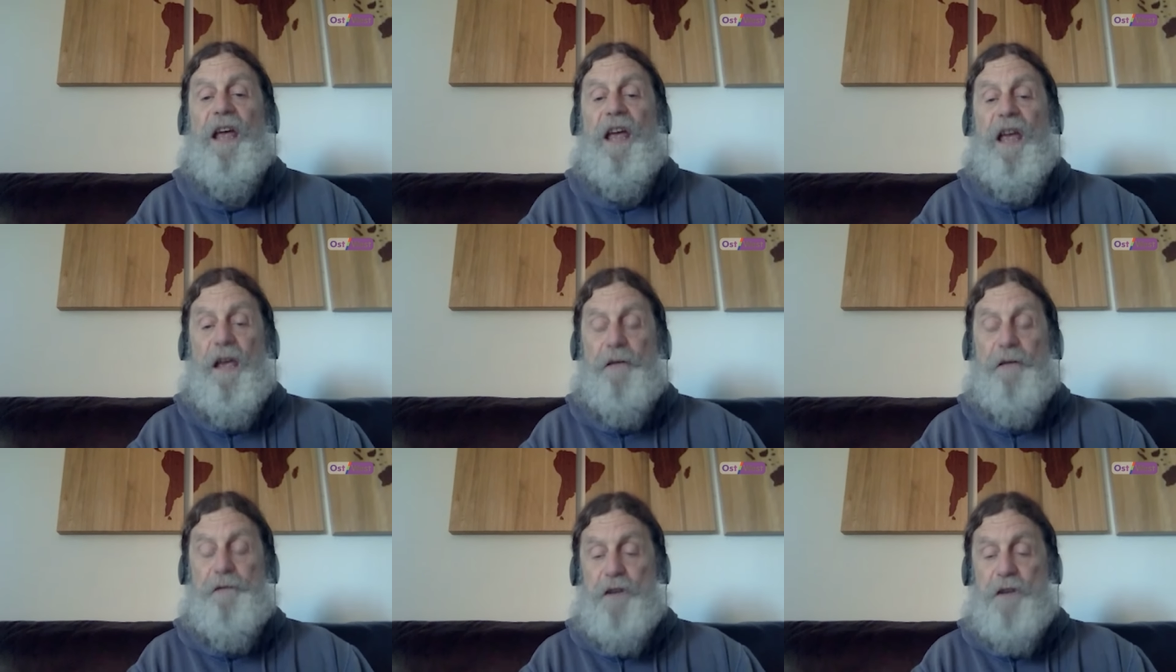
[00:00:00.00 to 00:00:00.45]

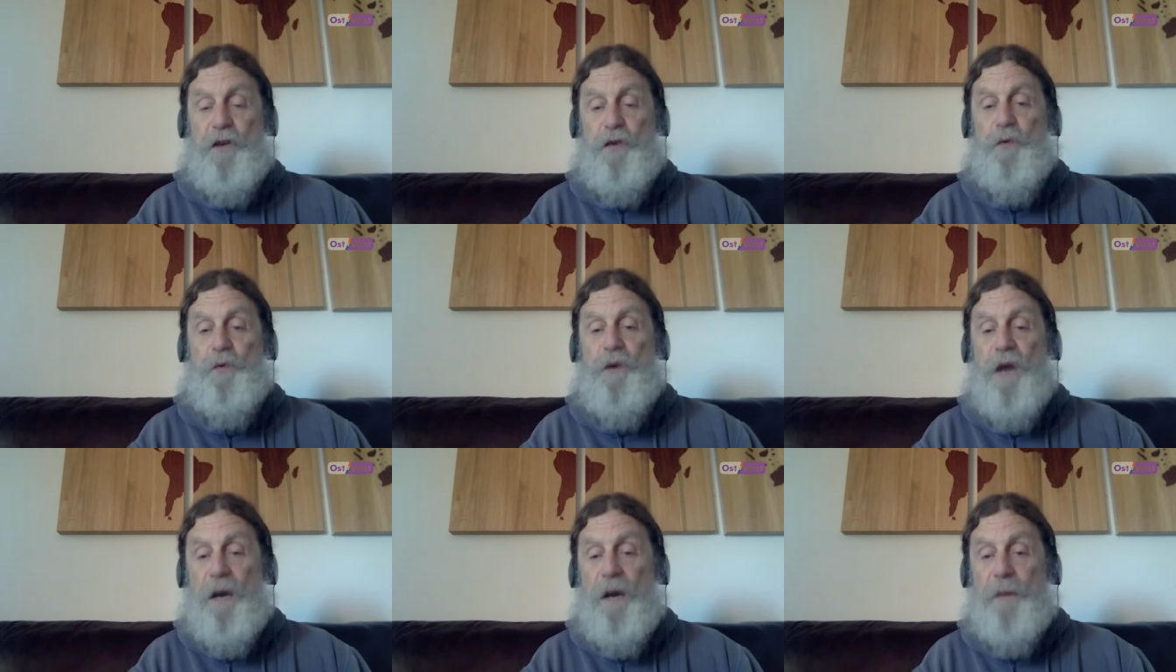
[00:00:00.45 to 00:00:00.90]
if you
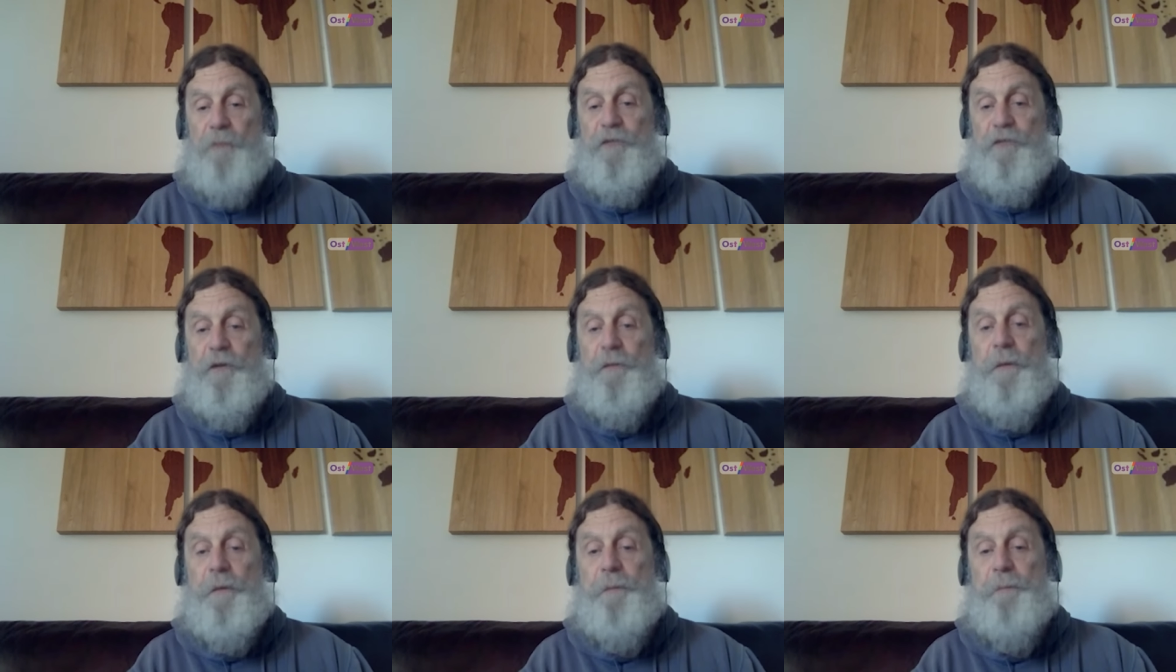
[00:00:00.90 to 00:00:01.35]
come
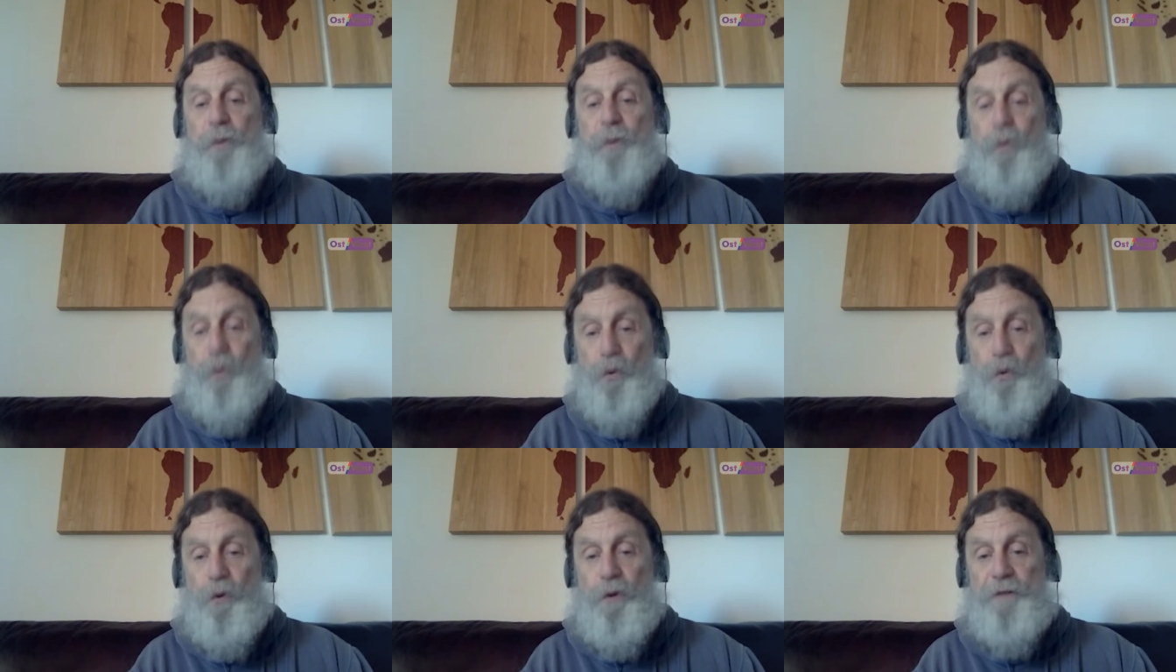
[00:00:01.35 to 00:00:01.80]
from a
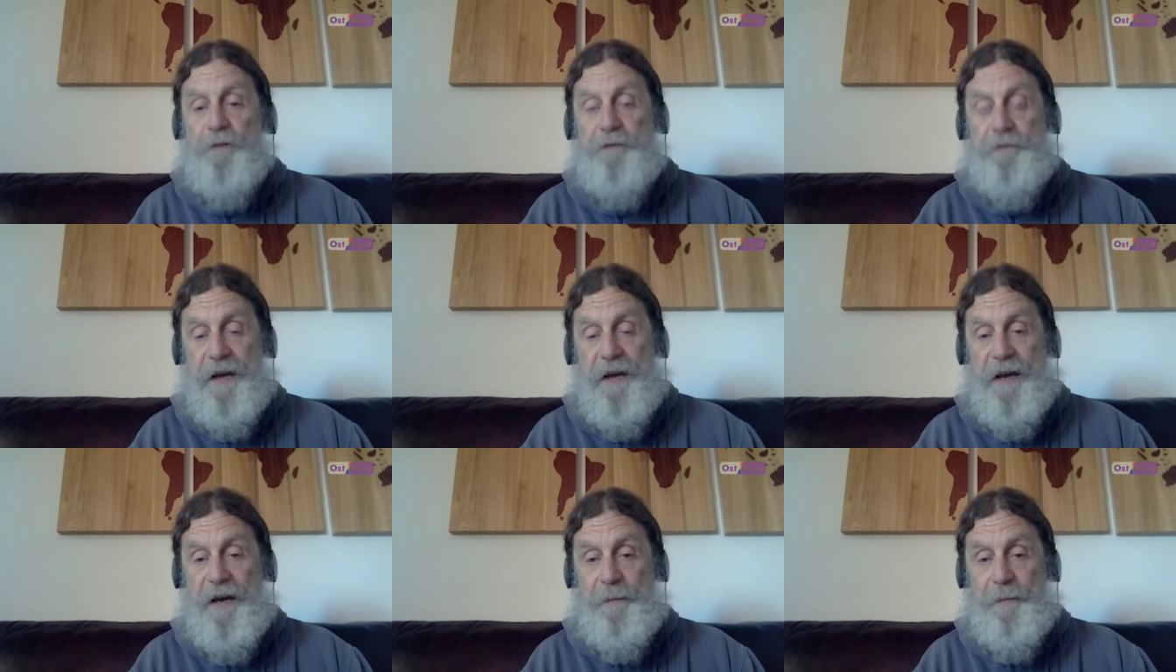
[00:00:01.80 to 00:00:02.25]
poor
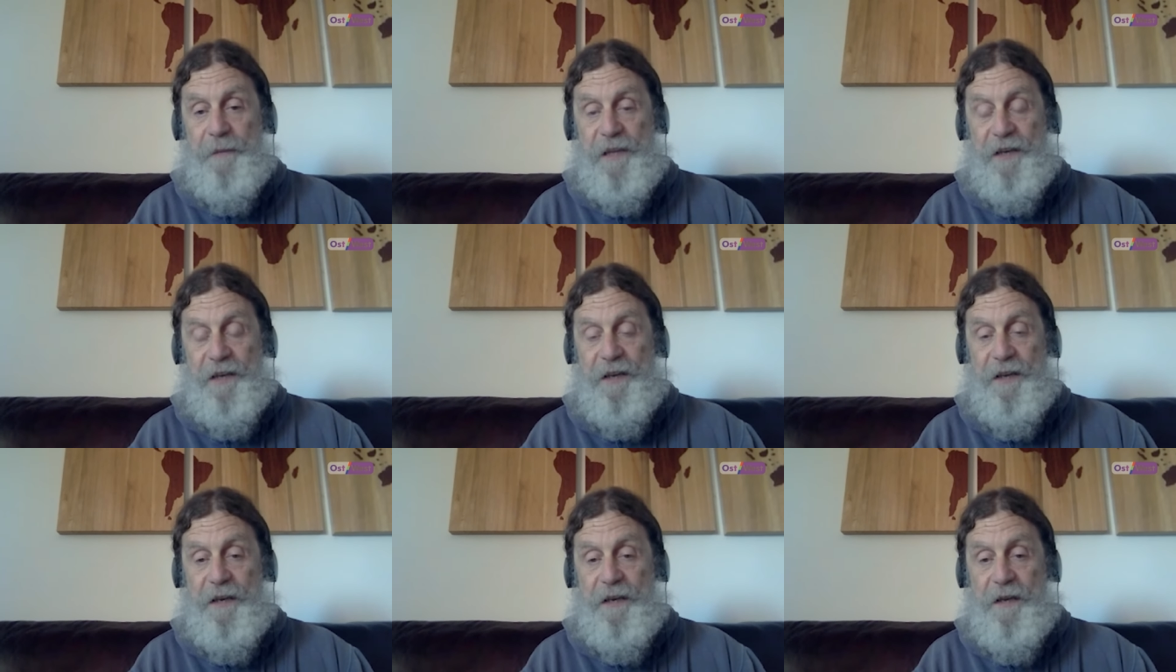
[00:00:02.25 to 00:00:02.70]

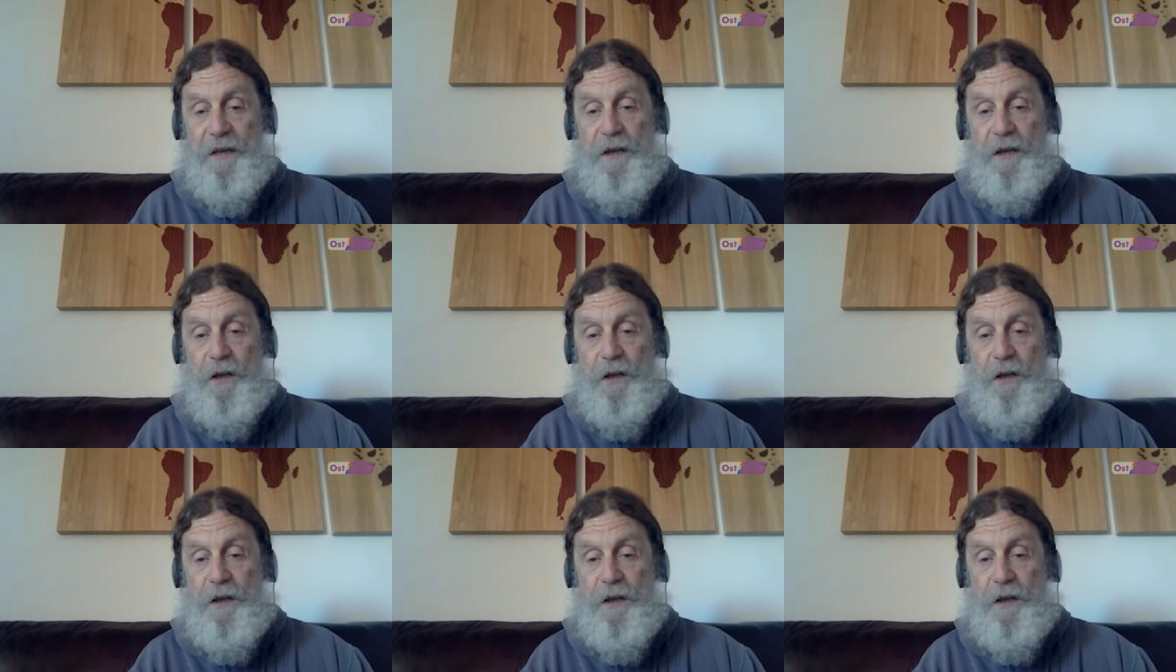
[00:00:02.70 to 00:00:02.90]
family